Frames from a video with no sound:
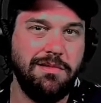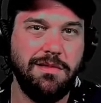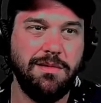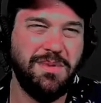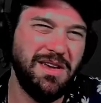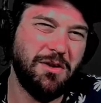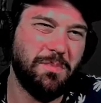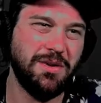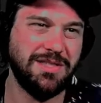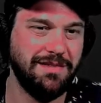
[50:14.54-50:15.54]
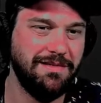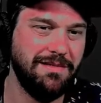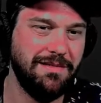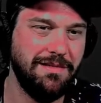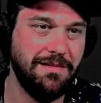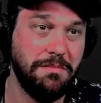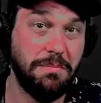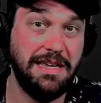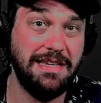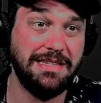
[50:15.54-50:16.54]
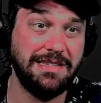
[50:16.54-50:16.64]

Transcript: be a good person. Please.